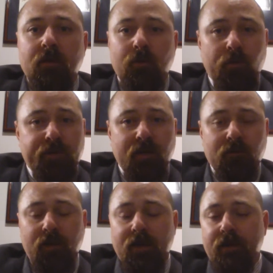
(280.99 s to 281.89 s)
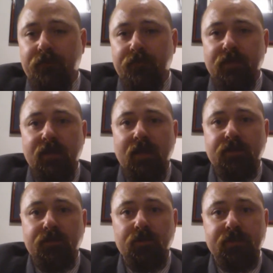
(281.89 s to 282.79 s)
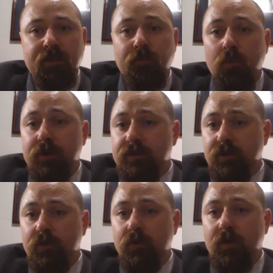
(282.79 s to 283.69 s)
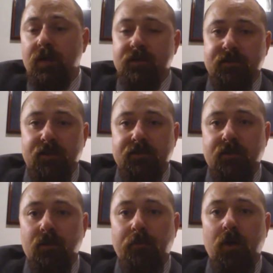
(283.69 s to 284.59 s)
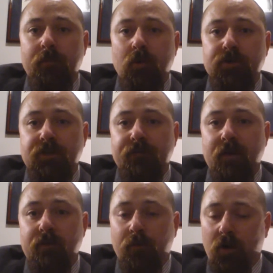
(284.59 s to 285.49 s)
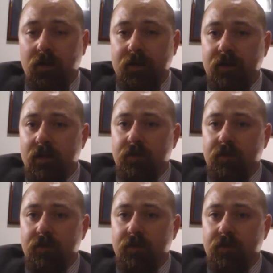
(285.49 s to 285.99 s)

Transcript: North Carolina 50-13.2 says that upon motion of either party,